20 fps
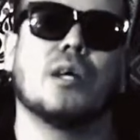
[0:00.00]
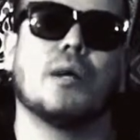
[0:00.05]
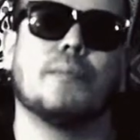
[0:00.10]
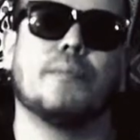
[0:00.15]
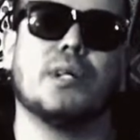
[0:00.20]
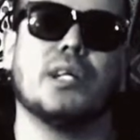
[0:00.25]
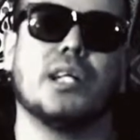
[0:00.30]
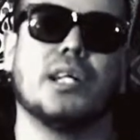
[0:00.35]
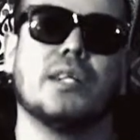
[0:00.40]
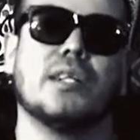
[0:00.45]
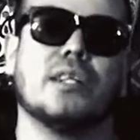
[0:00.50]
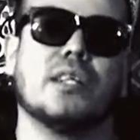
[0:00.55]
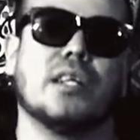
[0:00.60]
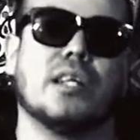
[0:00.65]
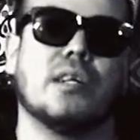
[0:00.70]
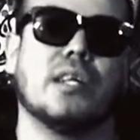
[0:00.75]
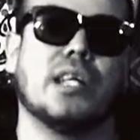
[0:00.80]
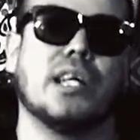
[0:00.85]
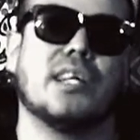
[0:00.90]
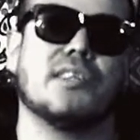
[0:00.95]
But,
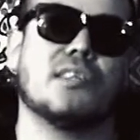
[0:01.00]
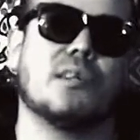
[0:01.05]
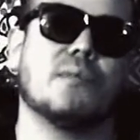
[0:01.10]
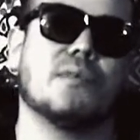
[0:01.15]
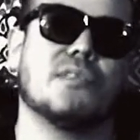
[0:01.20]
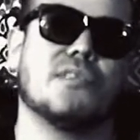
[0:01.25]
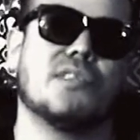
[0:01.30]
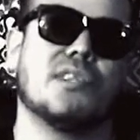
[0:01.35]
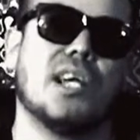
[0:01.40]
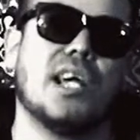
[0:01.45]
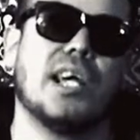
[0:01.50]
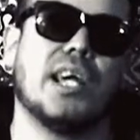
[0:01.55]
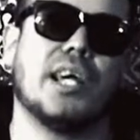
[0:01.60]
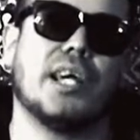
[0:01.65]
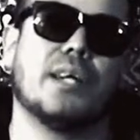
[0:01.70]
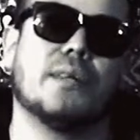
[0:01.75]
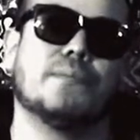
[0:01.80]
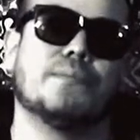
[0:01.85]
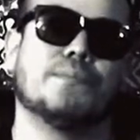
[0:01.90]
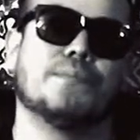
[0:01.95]
as I was
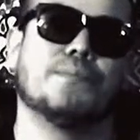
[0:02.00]
saying,